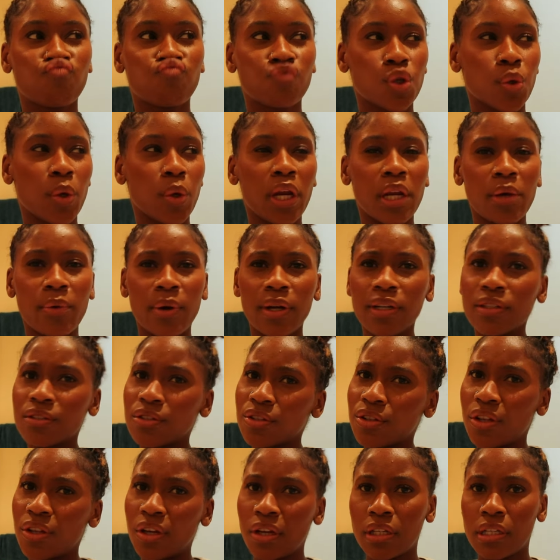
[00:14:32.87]
21 to
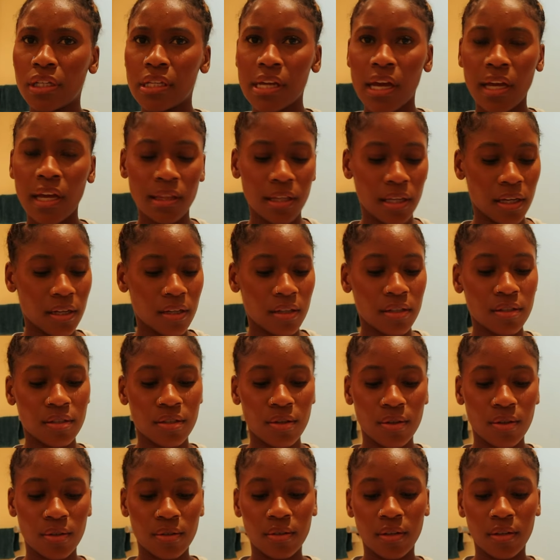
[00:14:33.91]
30, I think.
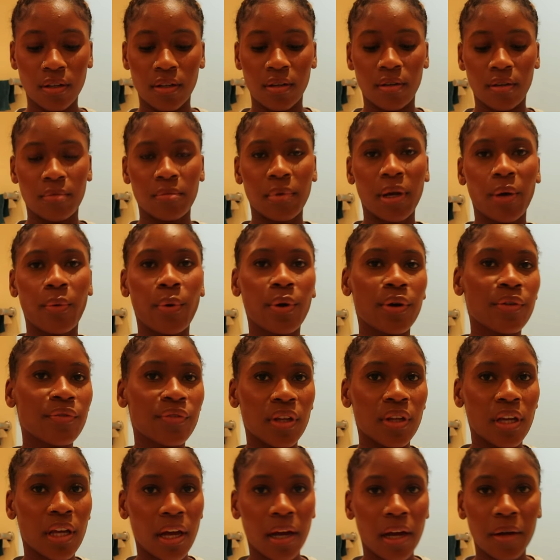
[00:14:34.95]
So like one of
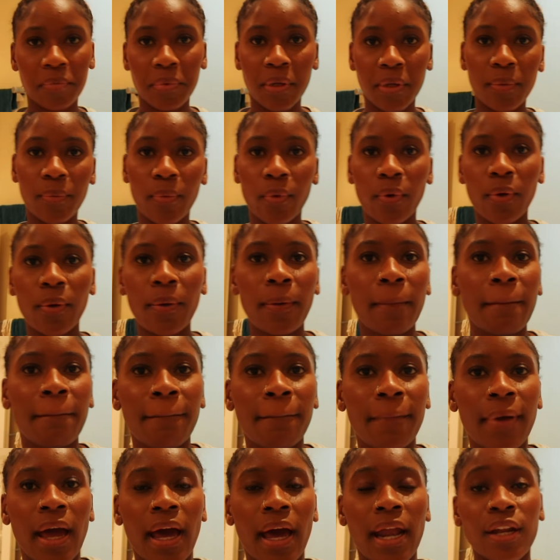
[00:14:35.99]
the young people
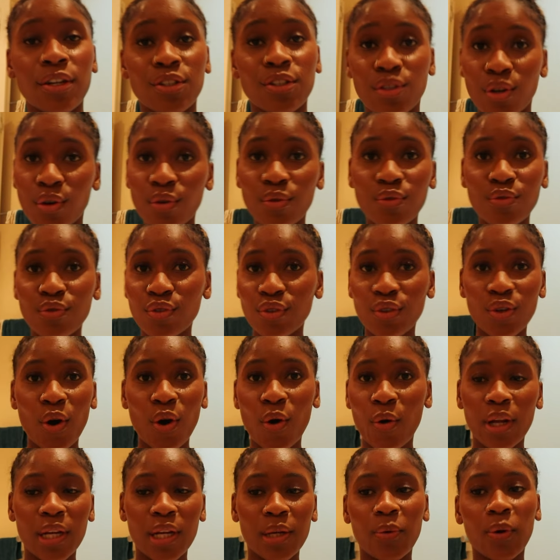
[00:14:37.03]
and I don't know
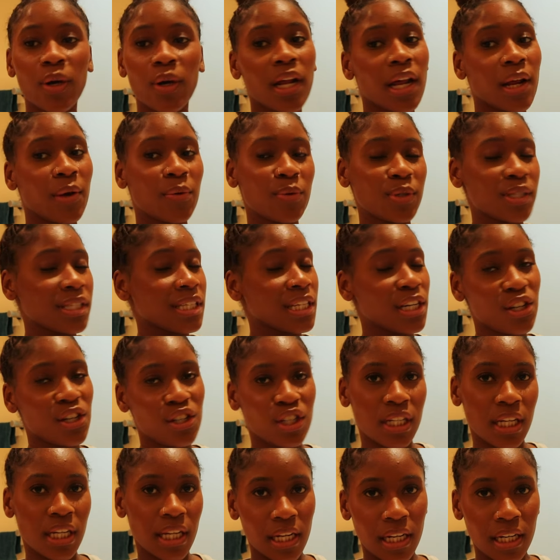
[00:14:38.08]
anyone. I was
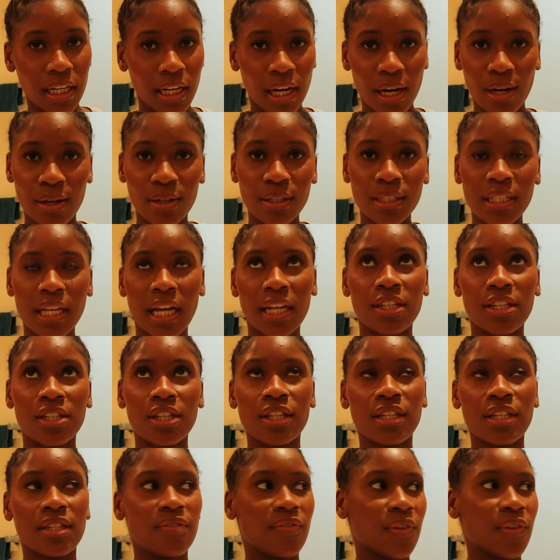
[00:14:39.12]
literally in and out. I
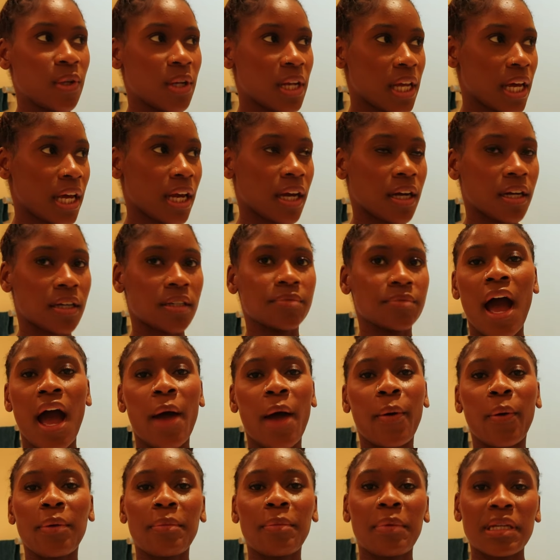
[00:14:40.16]
just feel like I
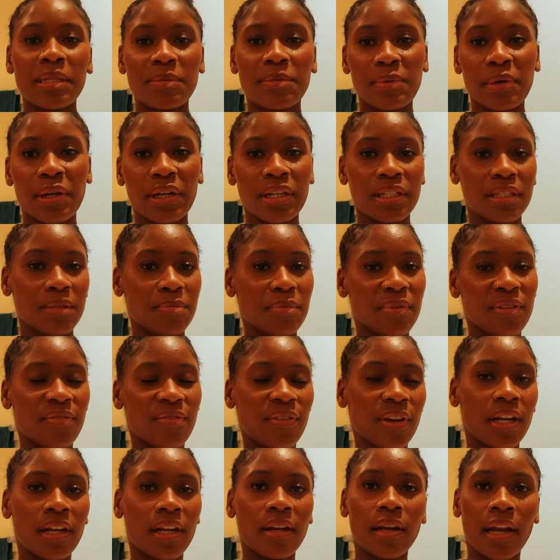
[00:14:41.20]
want my spirit to be
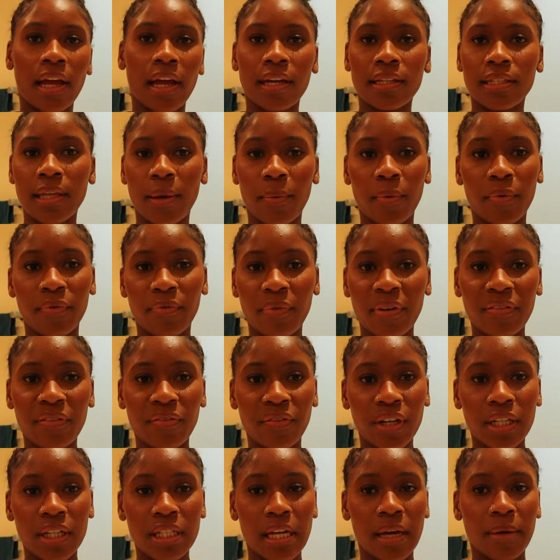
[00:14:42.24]
fed in like some of my
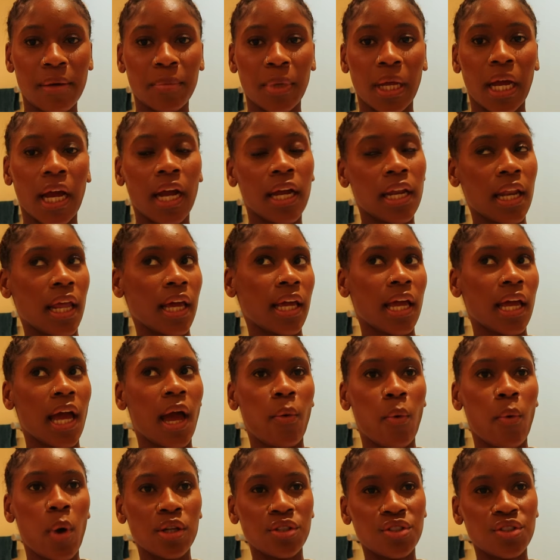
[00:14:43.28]
free time. Like yeah, I
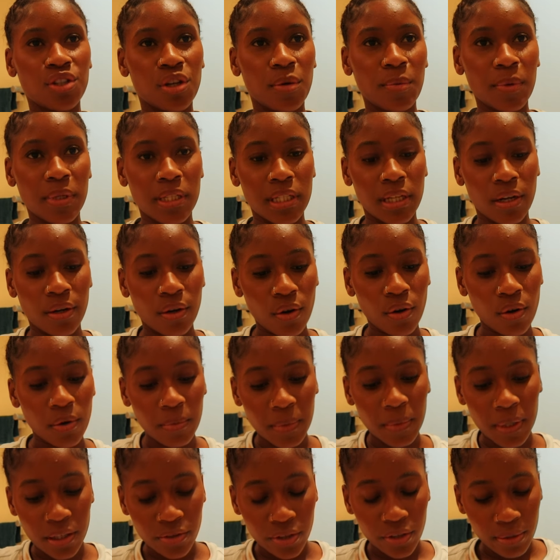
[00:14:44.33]
watch sermons at home
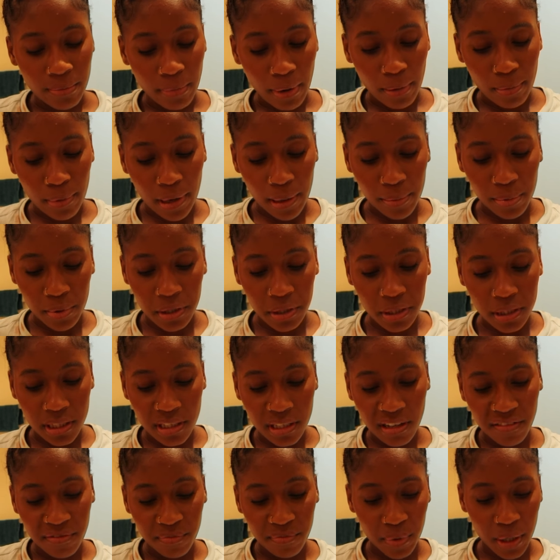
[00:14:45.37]
and read my Bible and
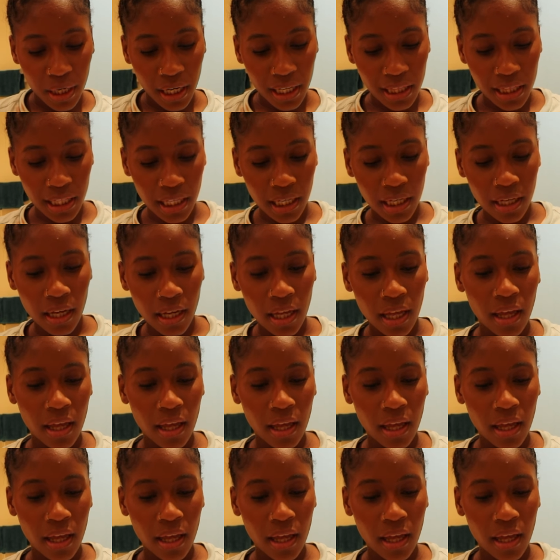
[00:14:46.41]
stuff, but I think